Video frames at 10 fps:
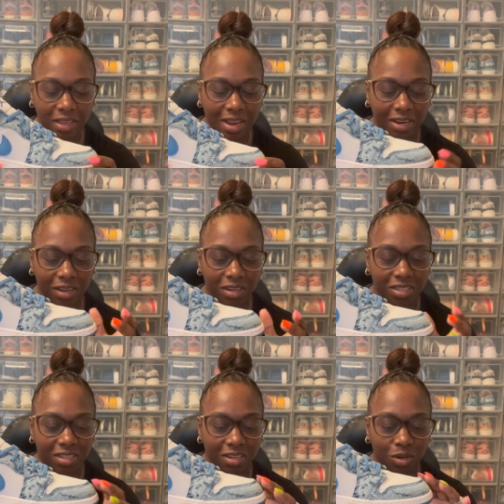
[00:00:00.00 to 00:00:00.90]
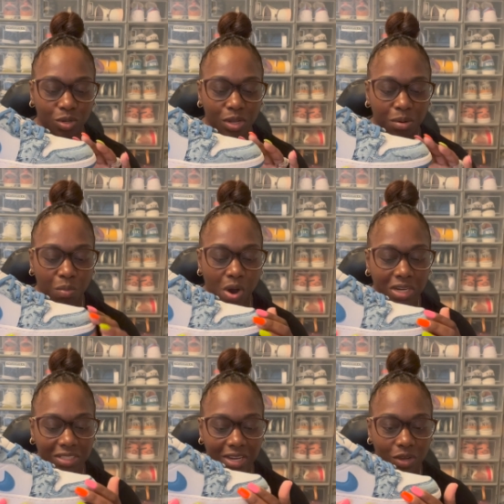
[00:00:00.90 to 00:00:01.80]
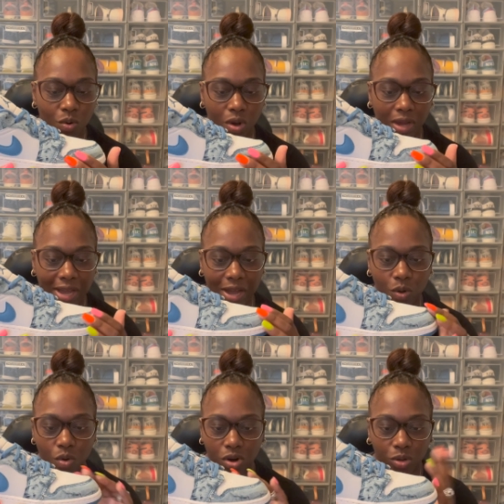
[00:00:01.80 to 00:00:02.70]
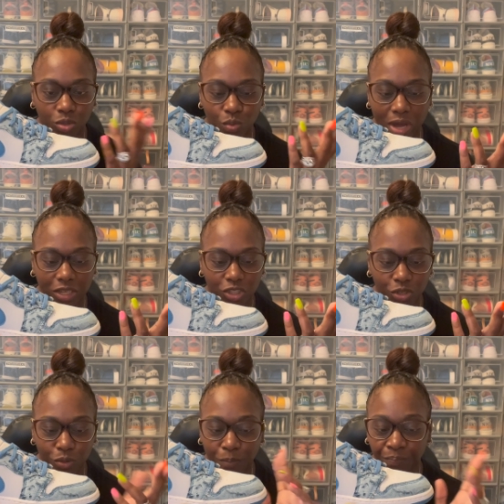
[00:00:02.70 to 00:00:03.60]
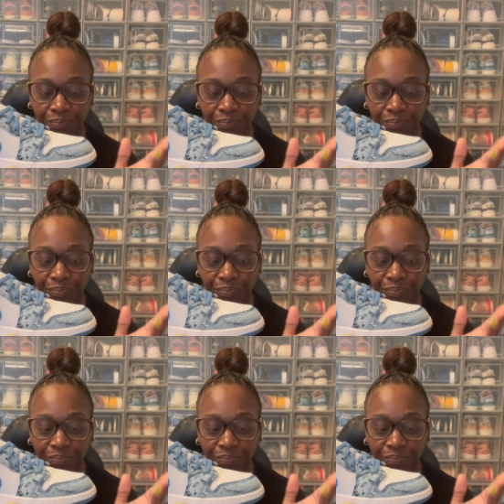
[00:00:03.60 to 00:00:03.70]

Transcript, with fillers: And I love this little denim wash that they go got going on throughout the shoe.